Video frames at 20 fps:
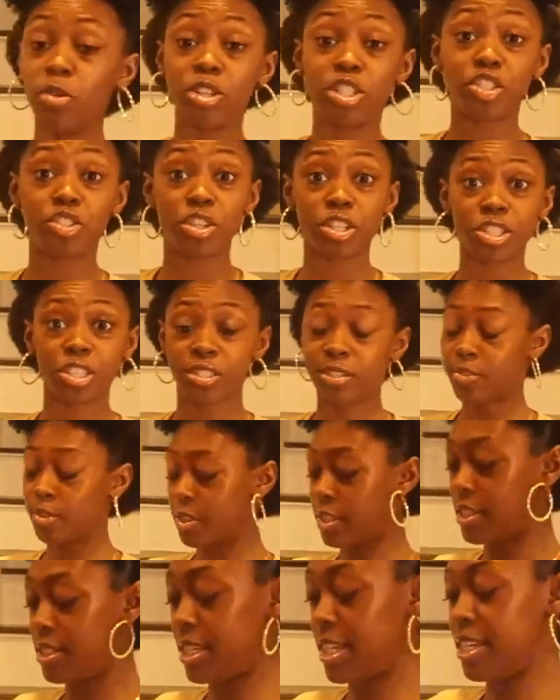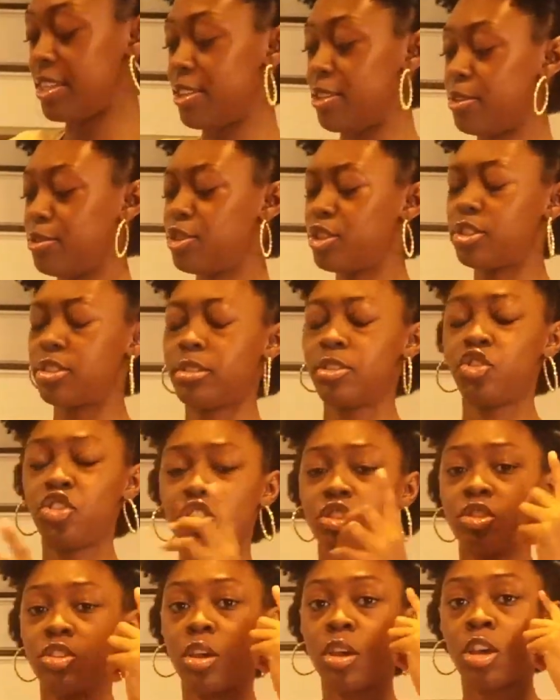instructions for this either.
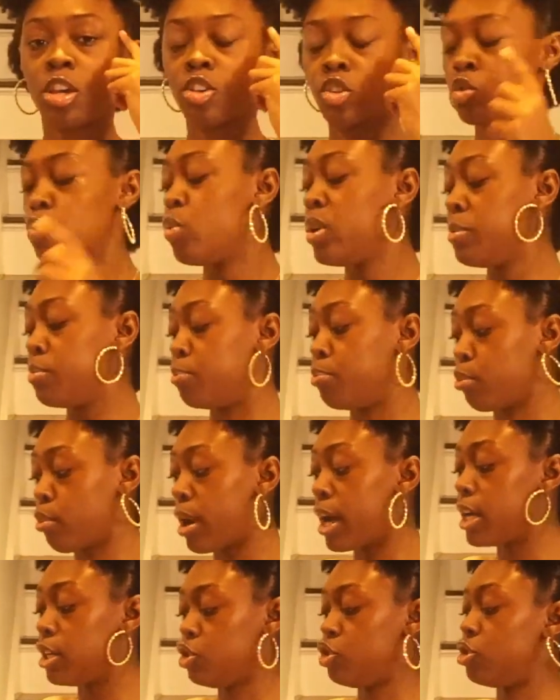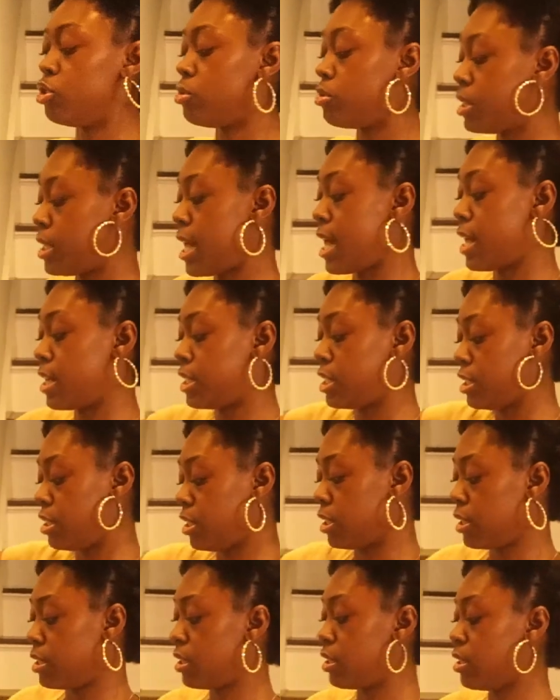Just sweet brain juice, actually.